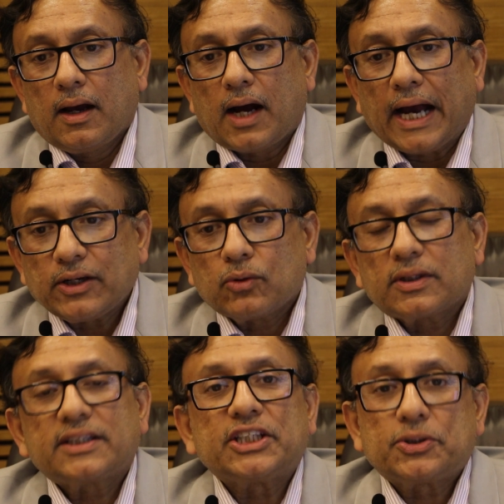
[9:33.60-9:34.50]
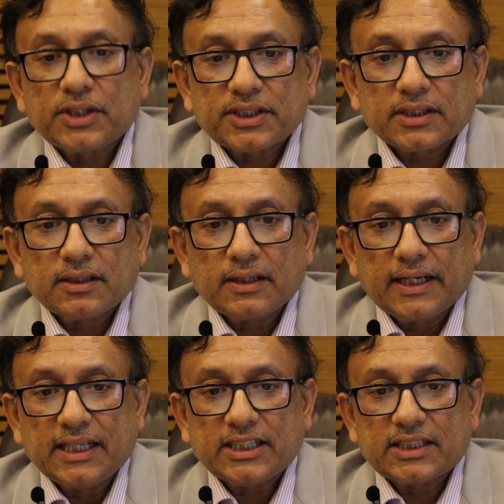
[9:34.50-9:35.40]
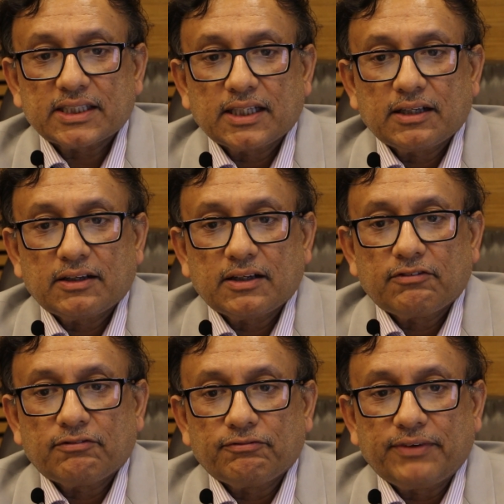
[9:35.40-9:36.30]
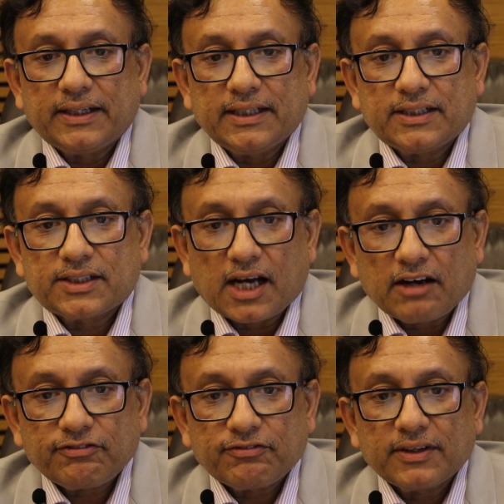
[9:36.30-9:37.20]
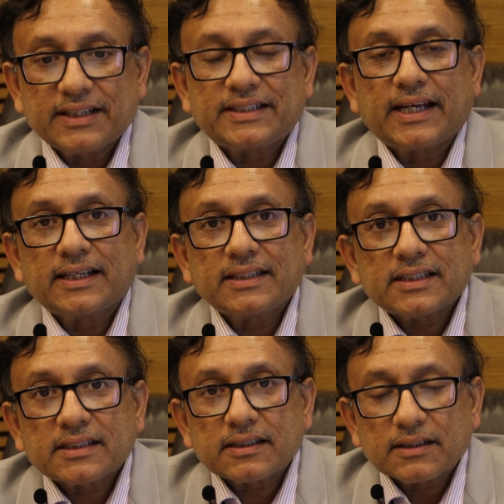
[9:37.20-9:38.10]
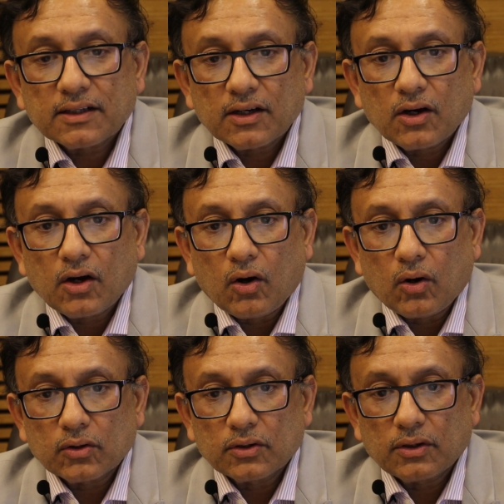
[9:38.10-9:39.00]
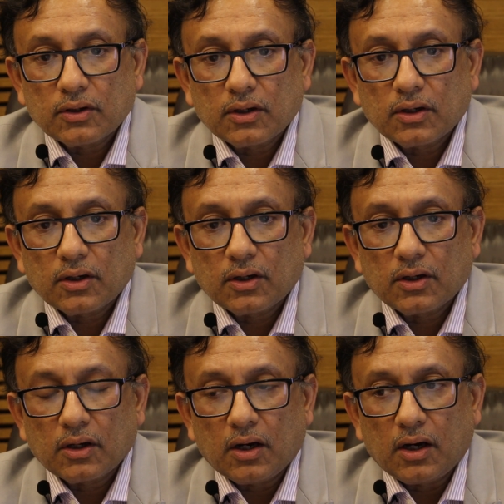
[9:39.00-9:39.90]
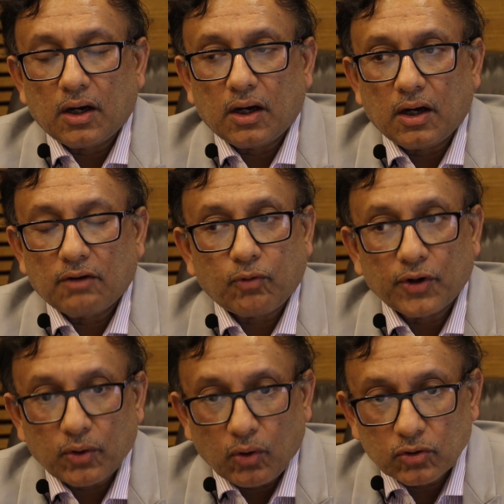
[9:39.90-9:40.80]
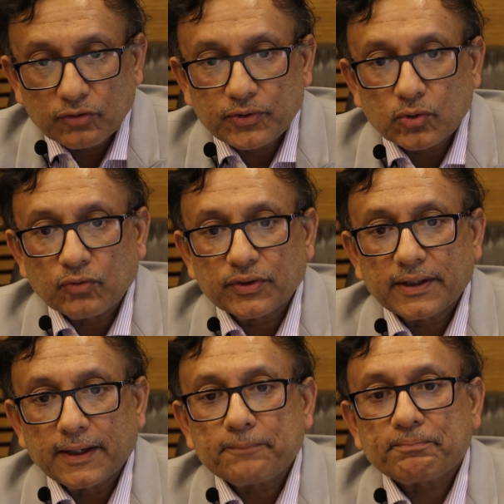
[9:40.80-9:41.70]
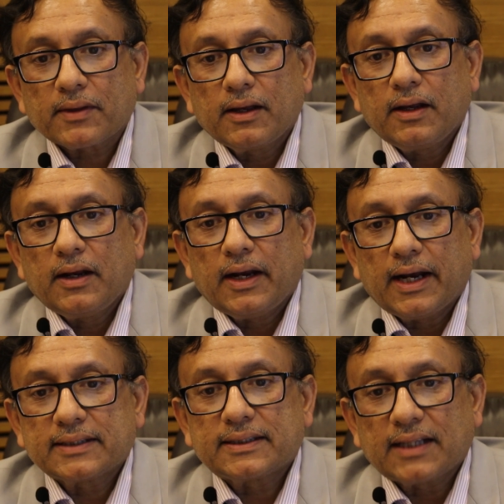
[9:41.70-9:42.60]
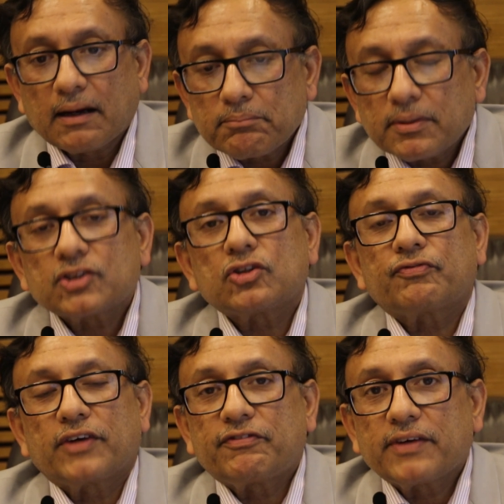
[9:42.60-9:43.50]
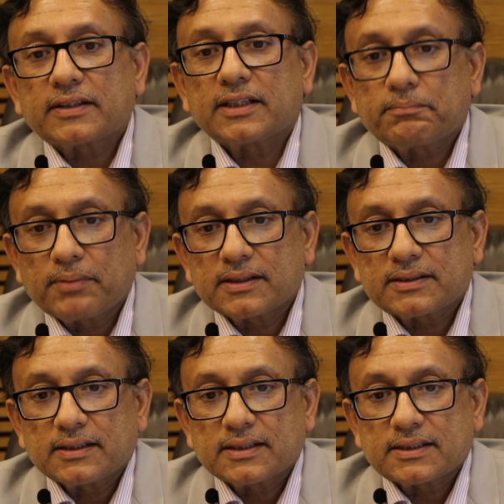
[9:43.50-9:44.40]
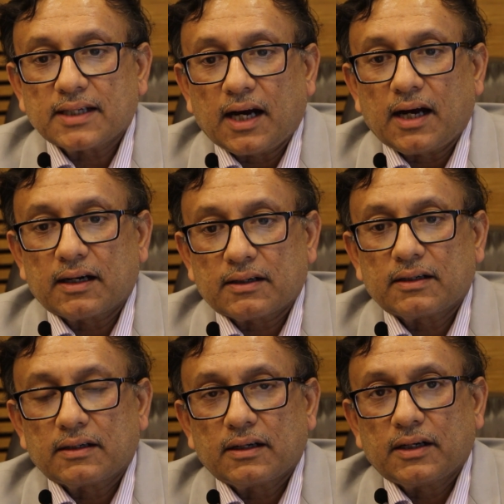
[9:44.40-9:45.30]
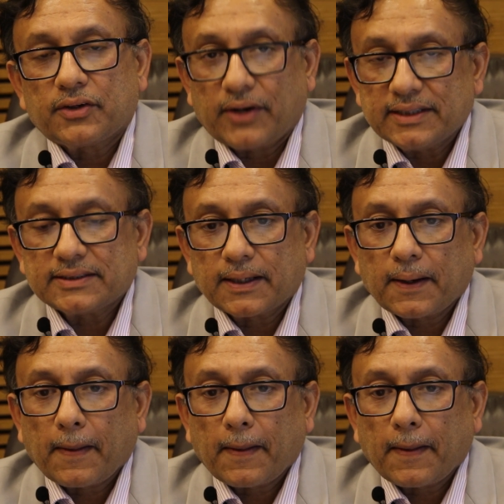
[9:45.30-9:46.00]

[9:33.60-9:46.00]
I know the situation is very tough, tensed for all of you over there, as the numbers of affected persons are rising.